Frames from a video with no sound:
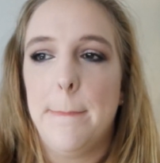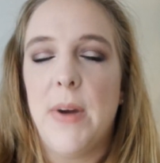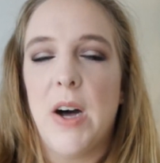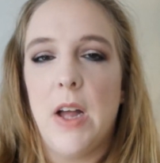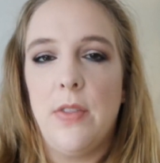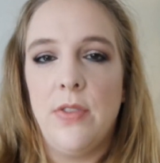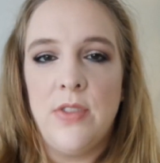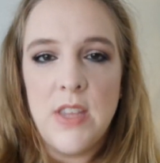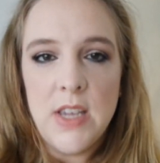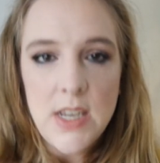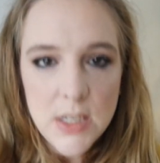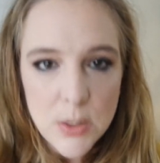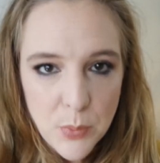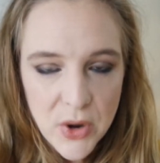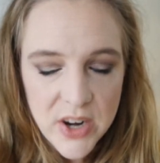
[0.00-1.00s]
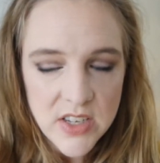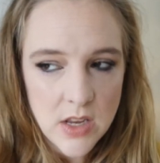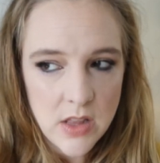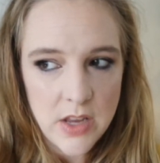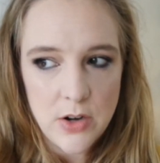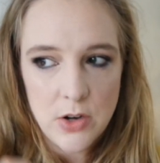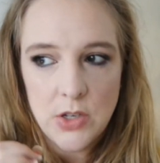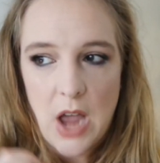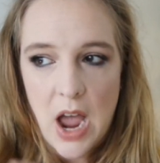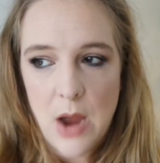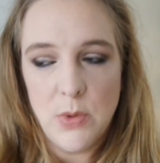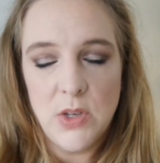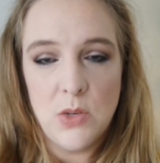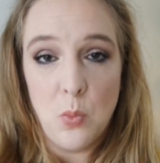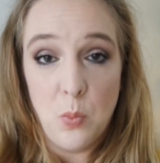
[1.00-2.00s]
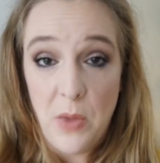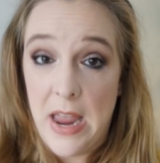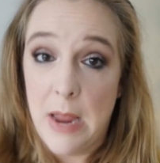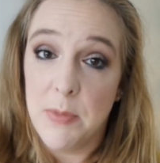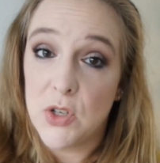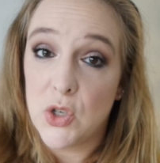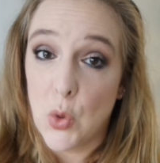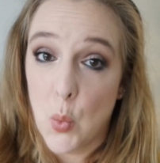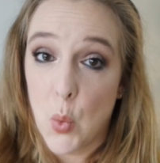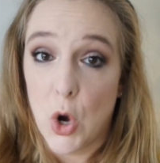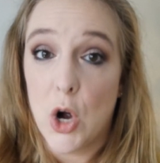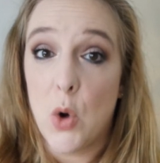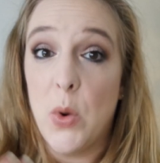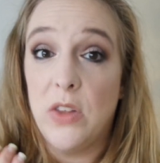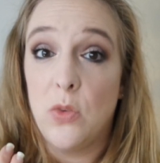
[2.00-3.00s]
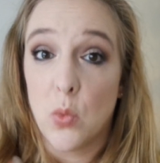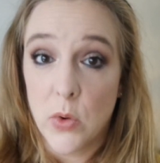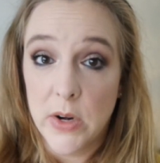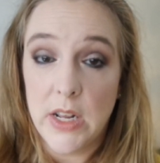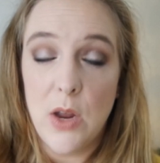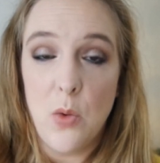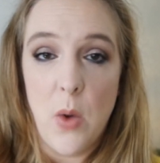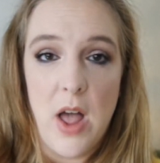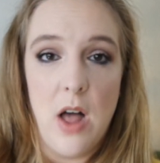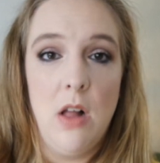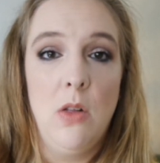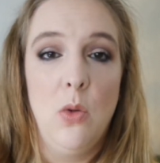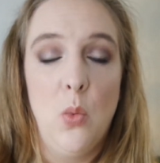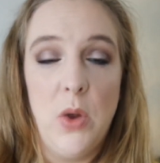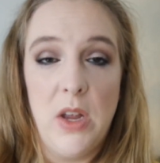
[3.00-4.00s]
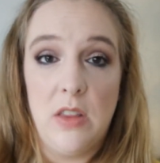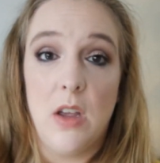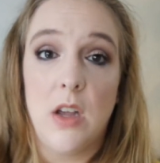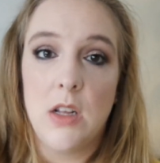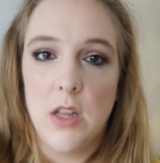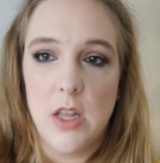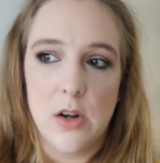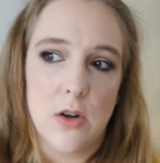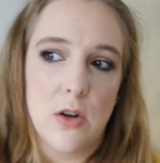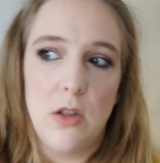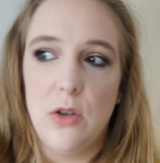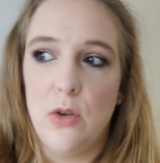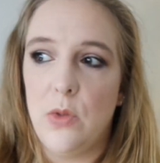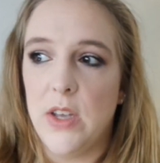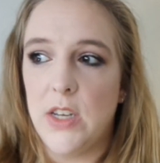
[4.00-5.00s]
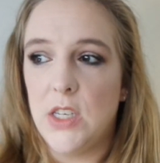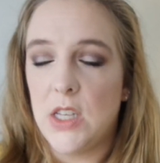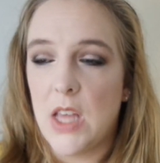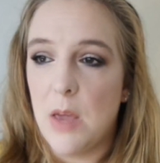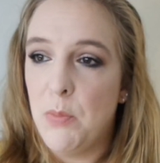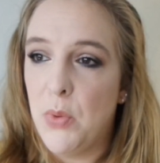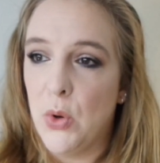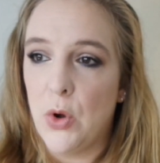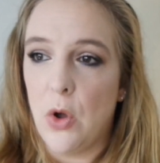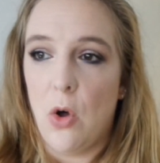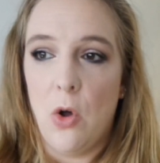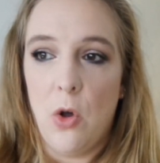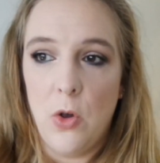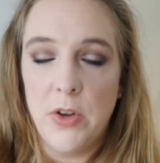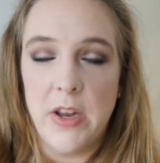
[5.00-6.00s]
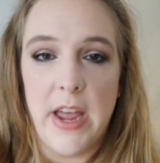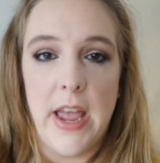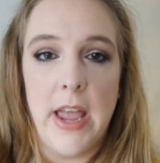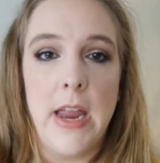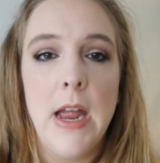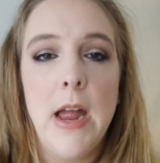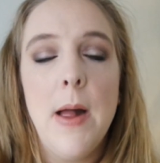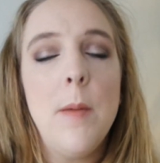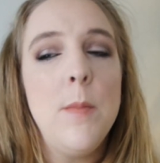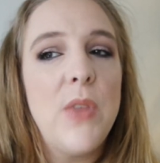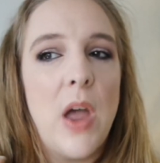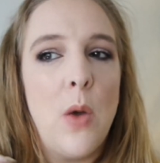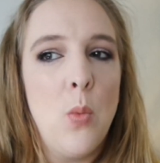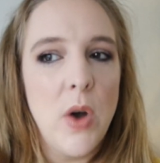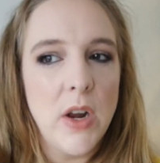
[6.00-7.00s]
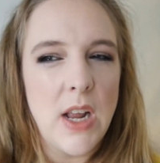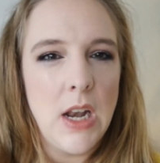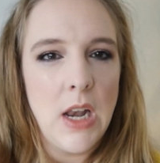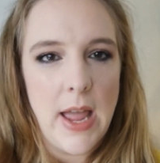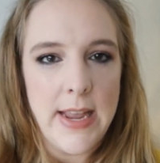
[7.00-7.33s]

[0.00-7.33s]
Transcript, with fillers: but these pressed glitters I was able to work with really well with a glitter glue. They stay put all day. And what I